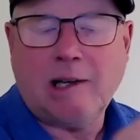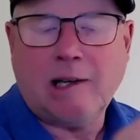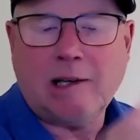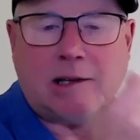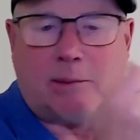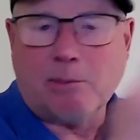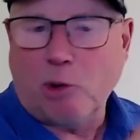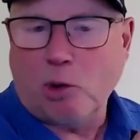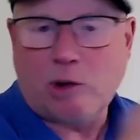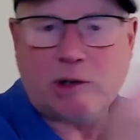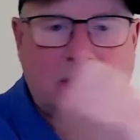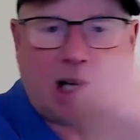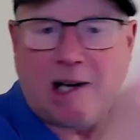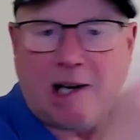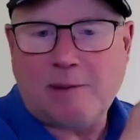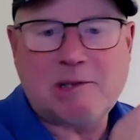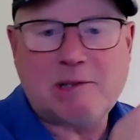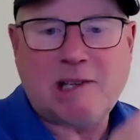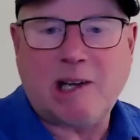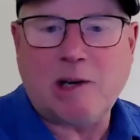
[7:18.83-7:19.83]
the more
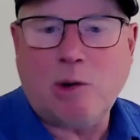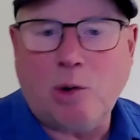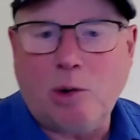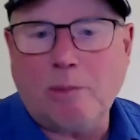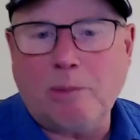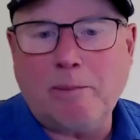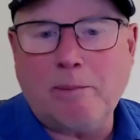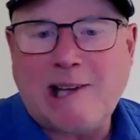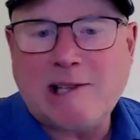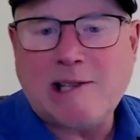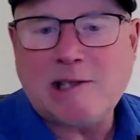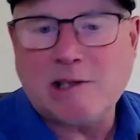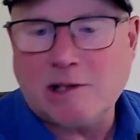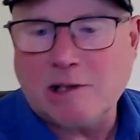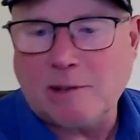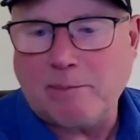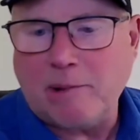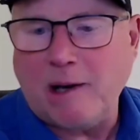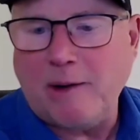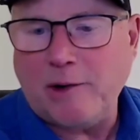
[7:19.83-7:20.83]
times that whole mess is
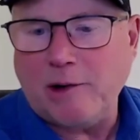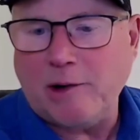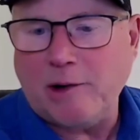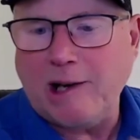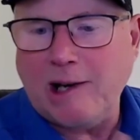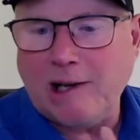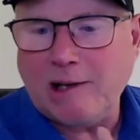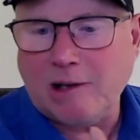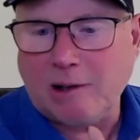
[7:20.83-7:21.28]
above your head,